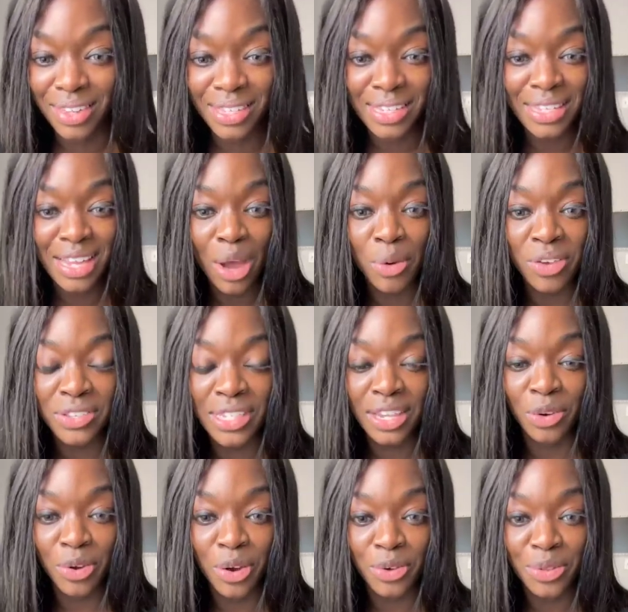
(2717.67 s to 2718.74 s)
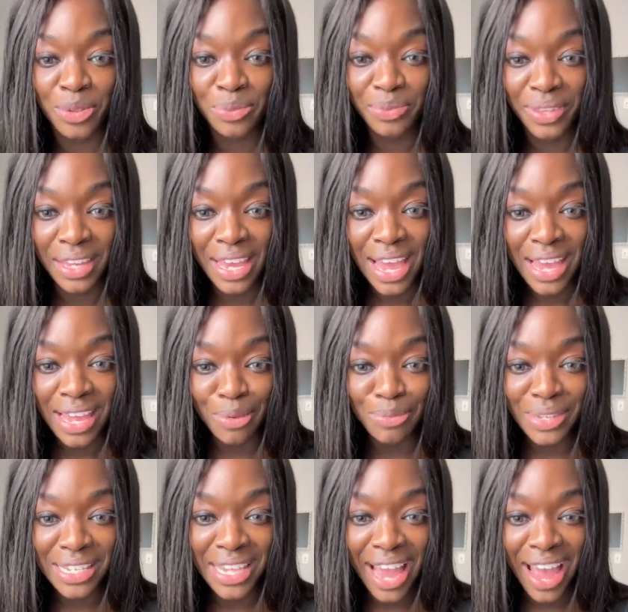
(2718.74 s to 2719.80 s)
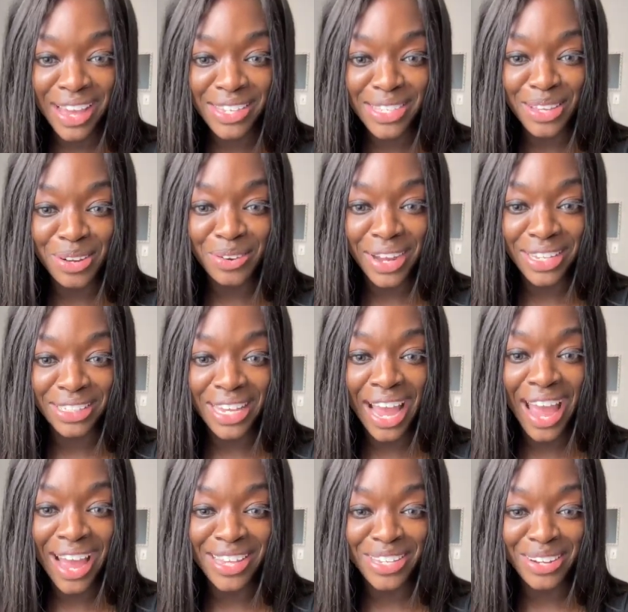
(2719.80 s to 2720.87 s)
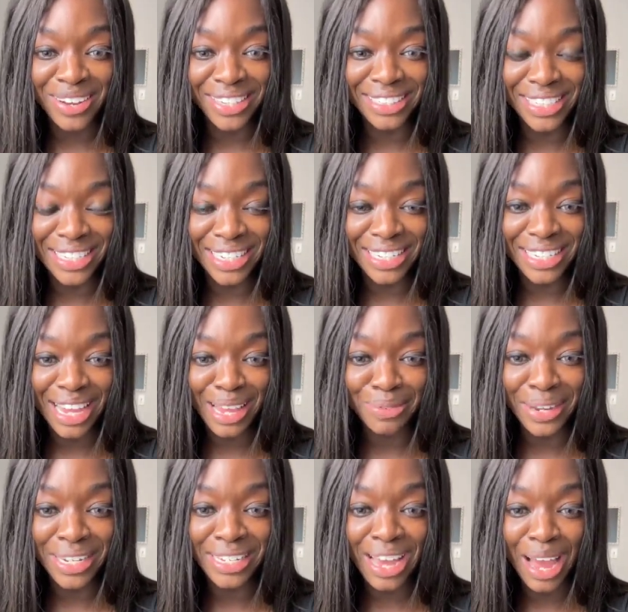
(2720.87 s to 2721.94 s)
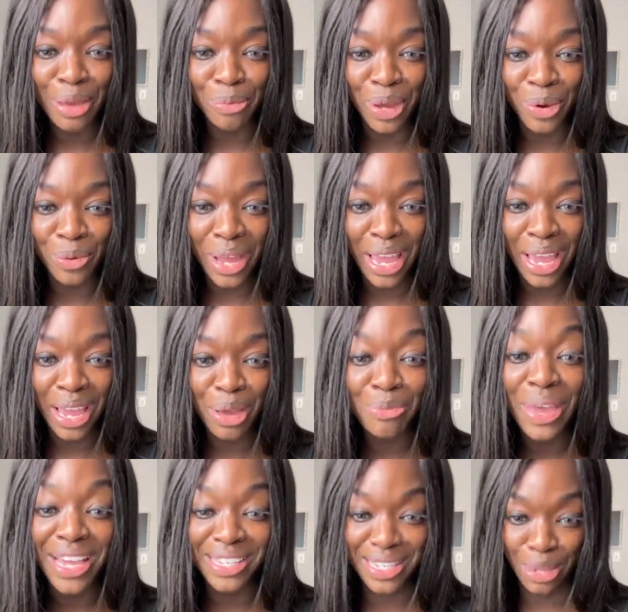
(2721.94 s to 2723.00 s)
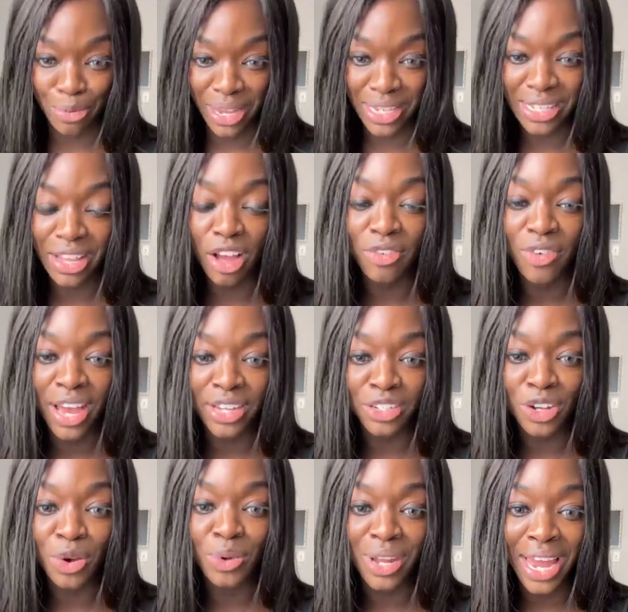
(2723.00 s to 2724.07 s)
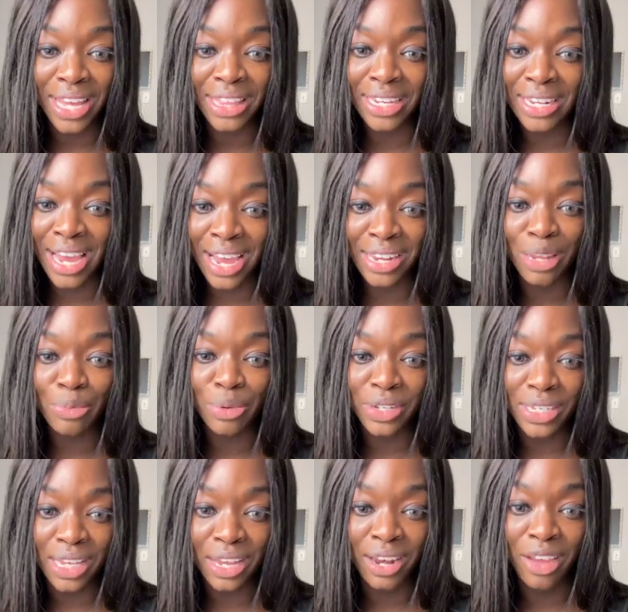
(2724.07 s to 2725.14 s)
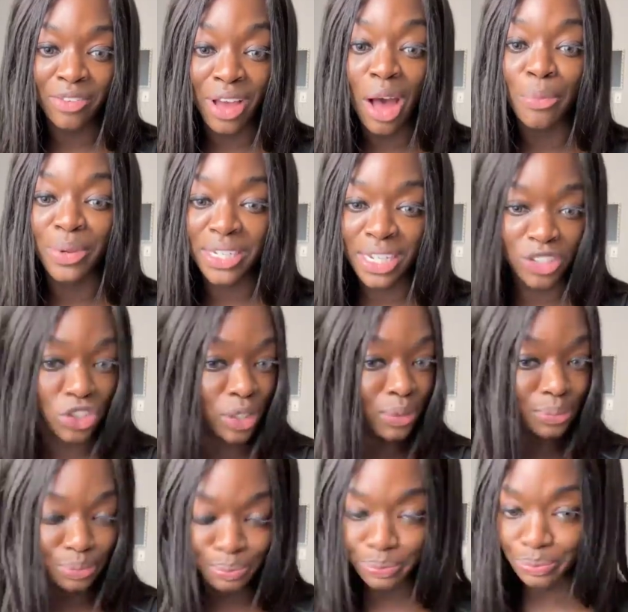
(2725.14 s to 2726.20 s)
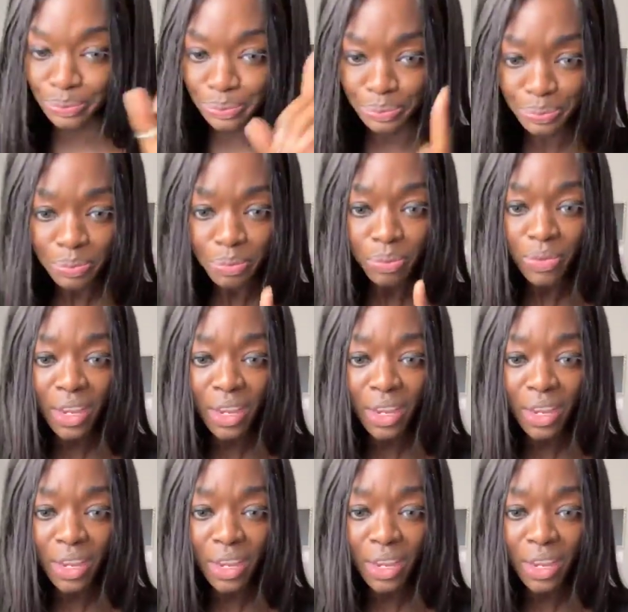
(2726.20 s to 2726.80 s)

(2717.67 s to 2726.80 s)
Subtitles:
This is how we see growth. Kim says, I ask questions and take my time, my way, pacing myself. I don't like the 90% of competition.